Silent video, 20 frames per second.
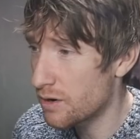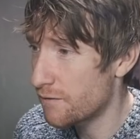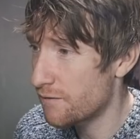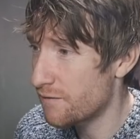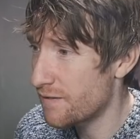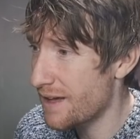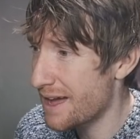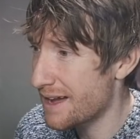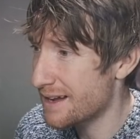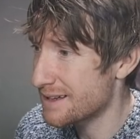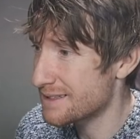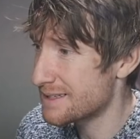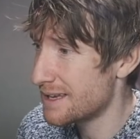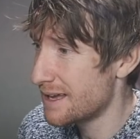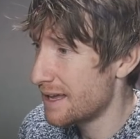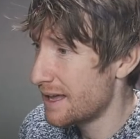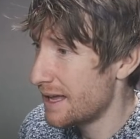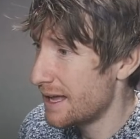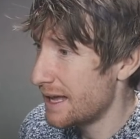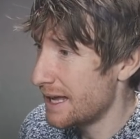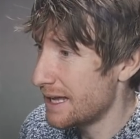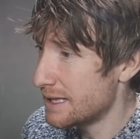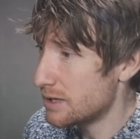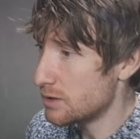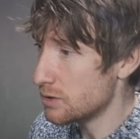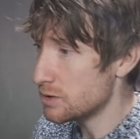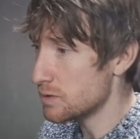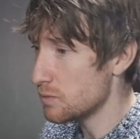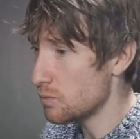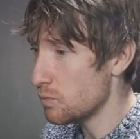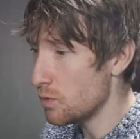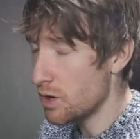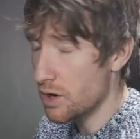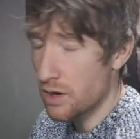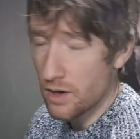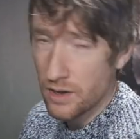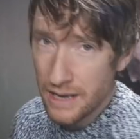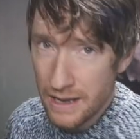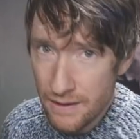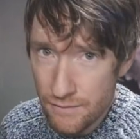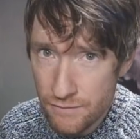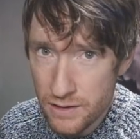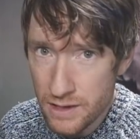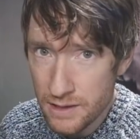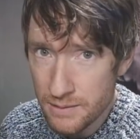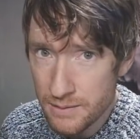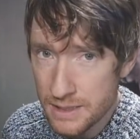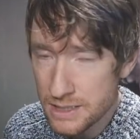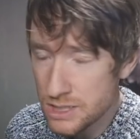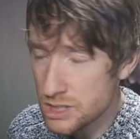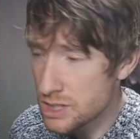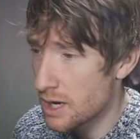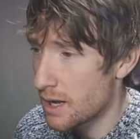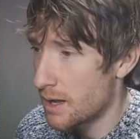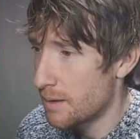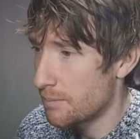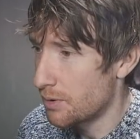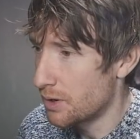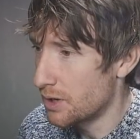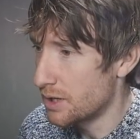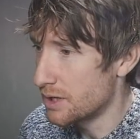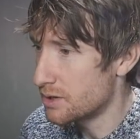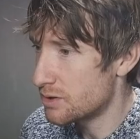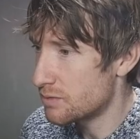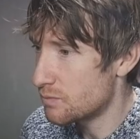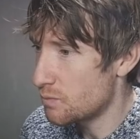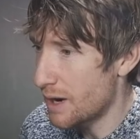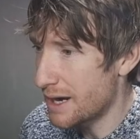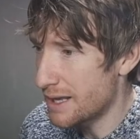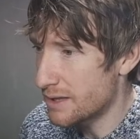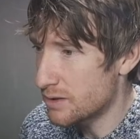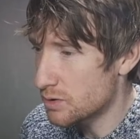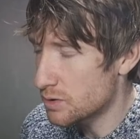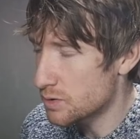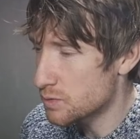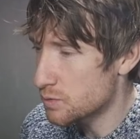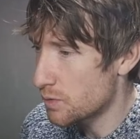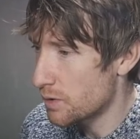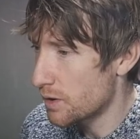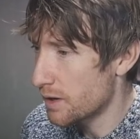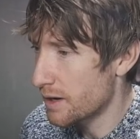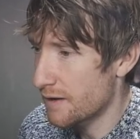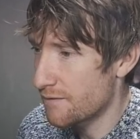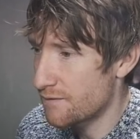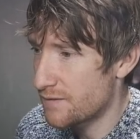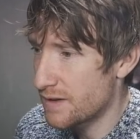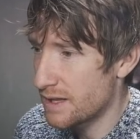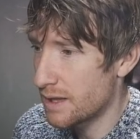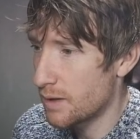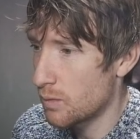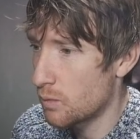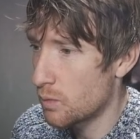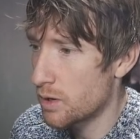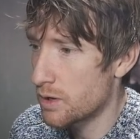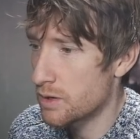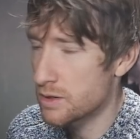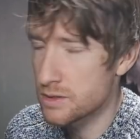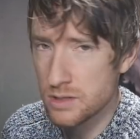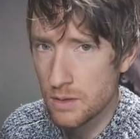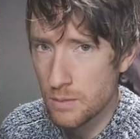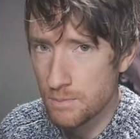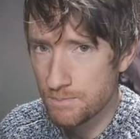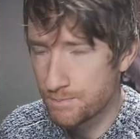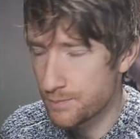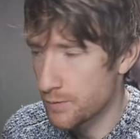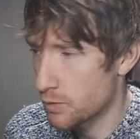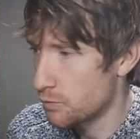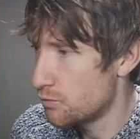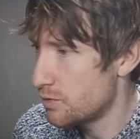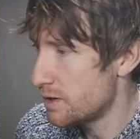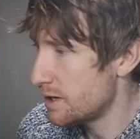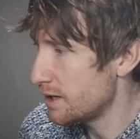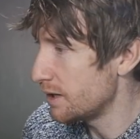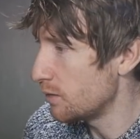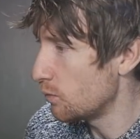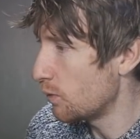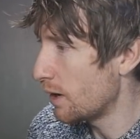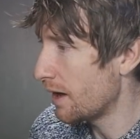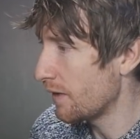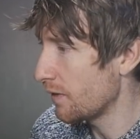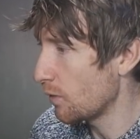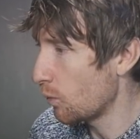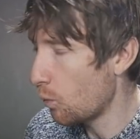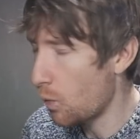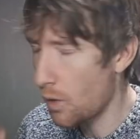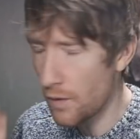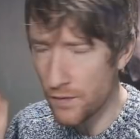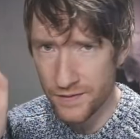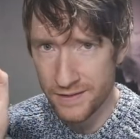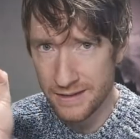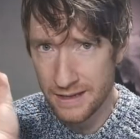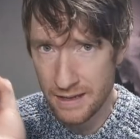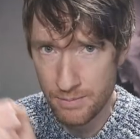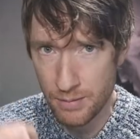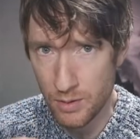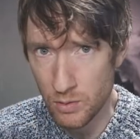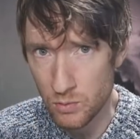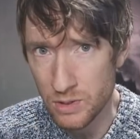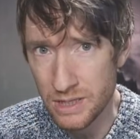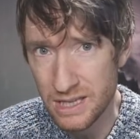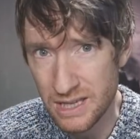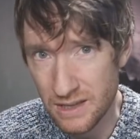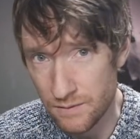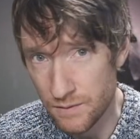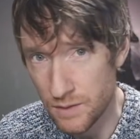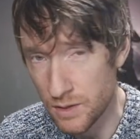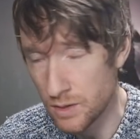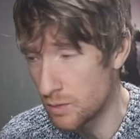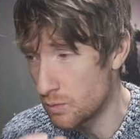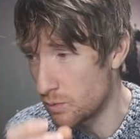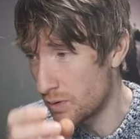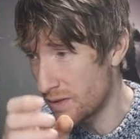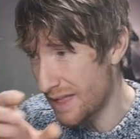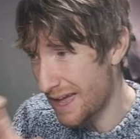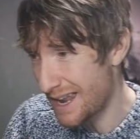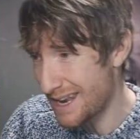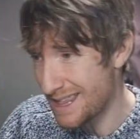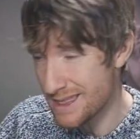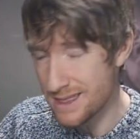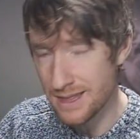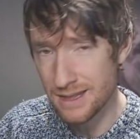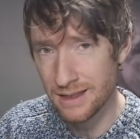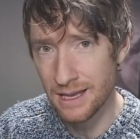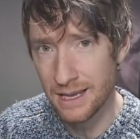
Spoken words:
effect. It doesn't work on every image, but when it does work, I feel it works really well. The one tip I would give you with anything